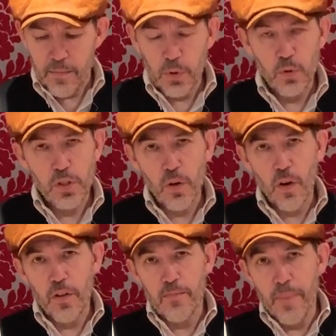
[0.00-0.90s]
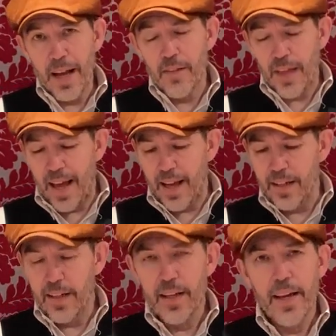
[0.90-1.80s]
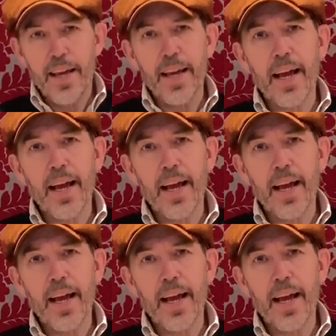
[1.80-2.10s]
But also on the back of the hand, he